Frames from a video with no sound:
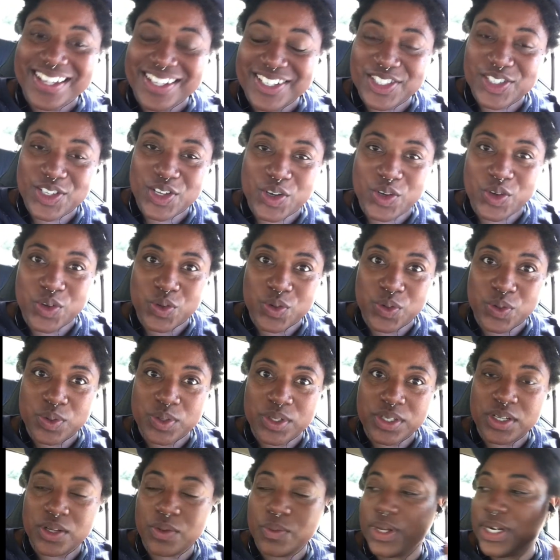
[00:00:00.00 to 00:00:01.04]
So
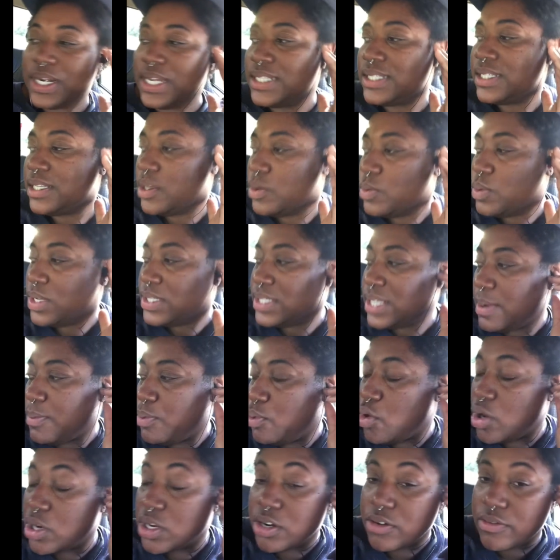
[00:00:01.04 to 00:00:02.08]
what I did was I
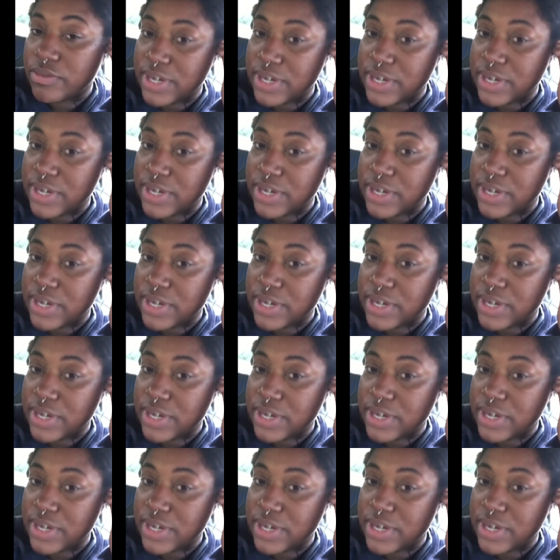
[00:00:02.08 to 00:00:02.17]
poured the